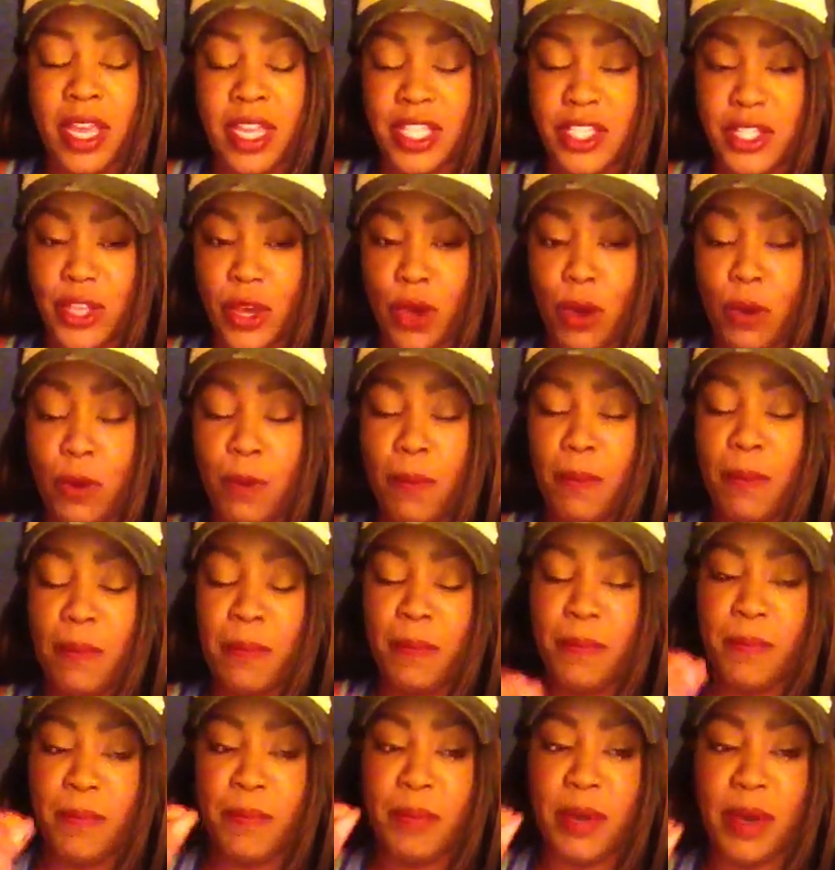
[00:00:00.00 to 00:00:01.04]
So,
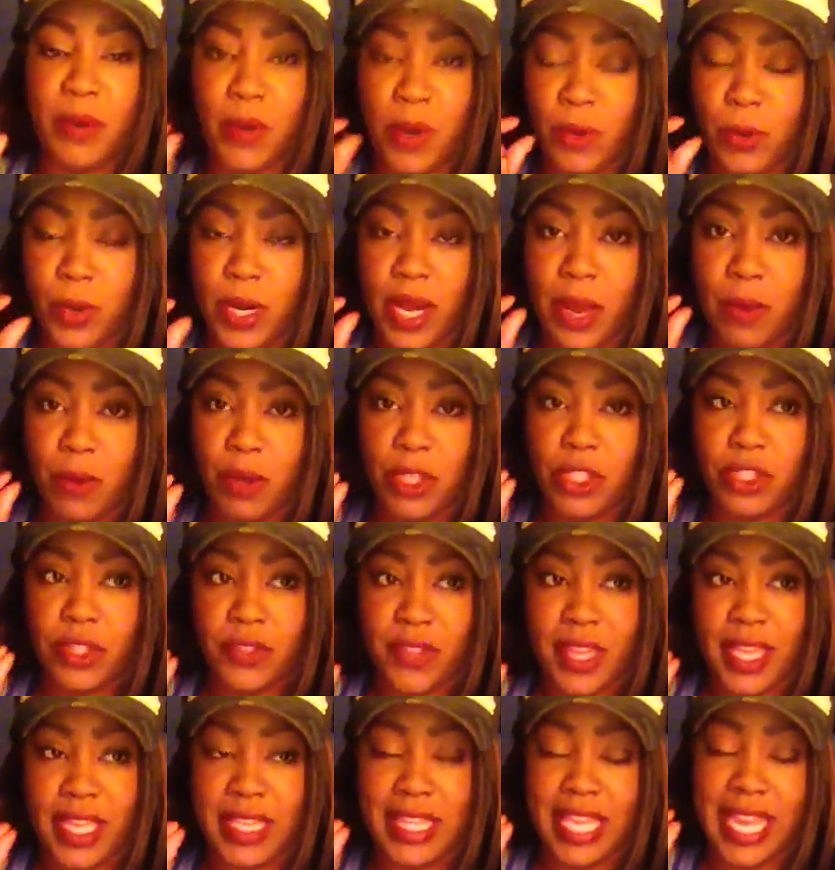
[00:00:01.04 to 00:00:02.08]
but what I want you to
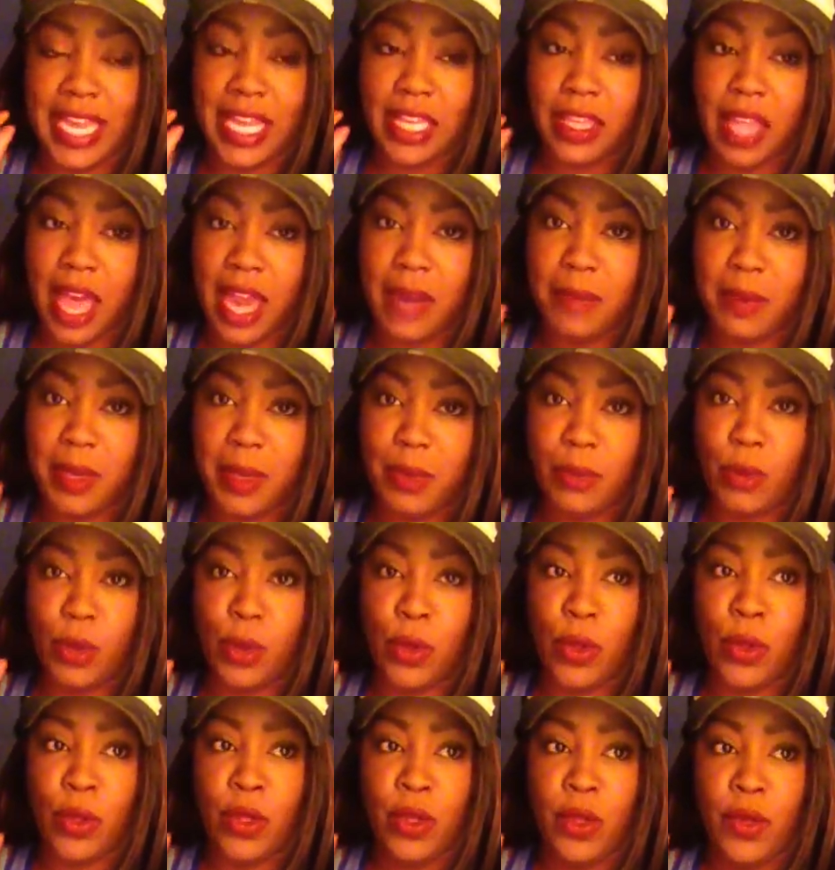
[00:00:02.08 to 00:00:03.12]
think, like a lot of
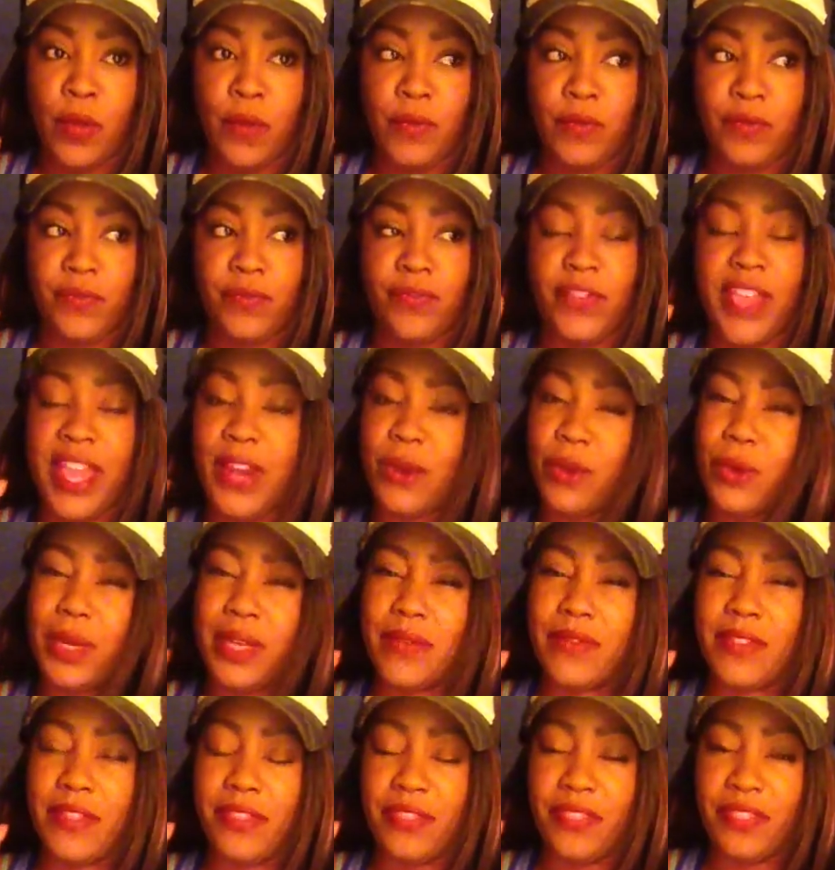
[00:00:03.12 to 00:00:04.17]
people, they don't
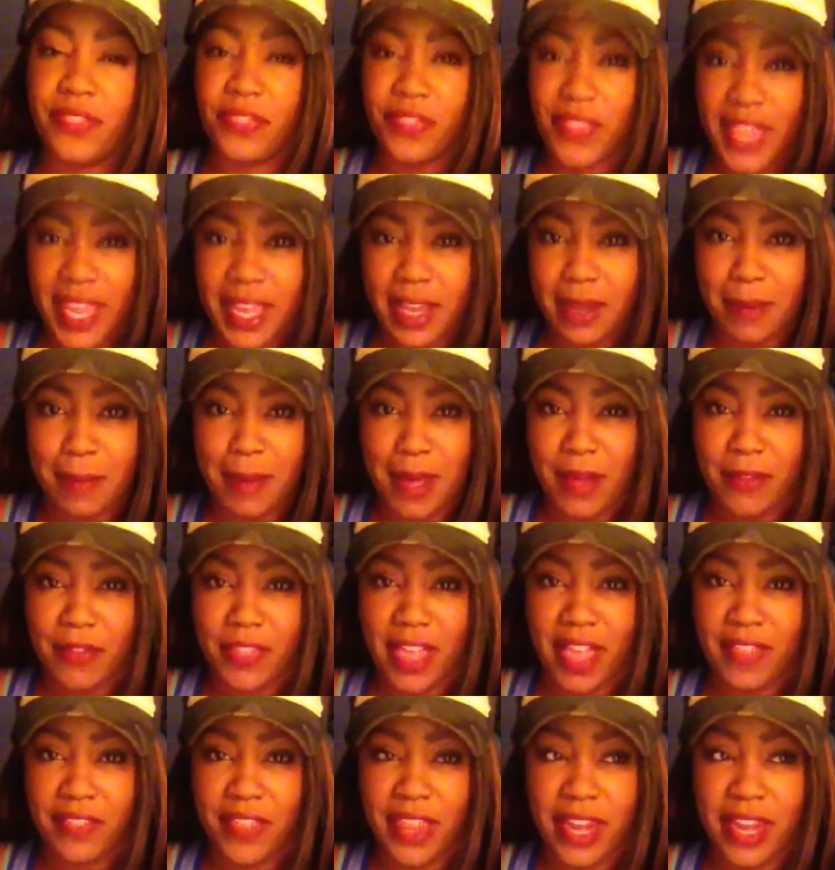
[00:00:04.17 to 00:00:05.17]
even think about that.